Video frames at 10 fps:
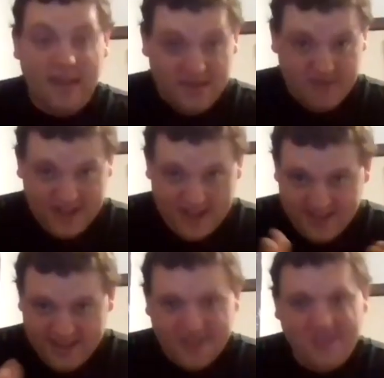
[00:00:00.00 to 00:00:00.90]
is there
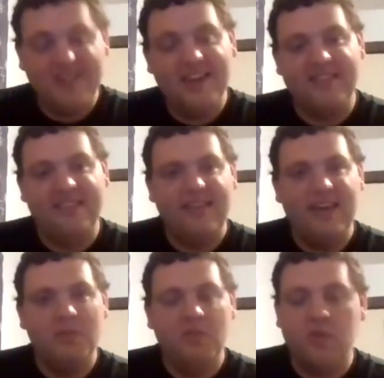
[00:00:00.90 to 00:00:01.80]
anything else you'd like to
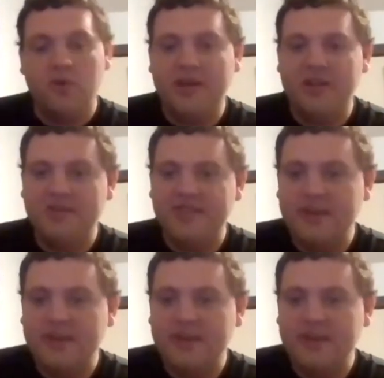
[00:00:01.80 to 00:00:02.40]
say before we close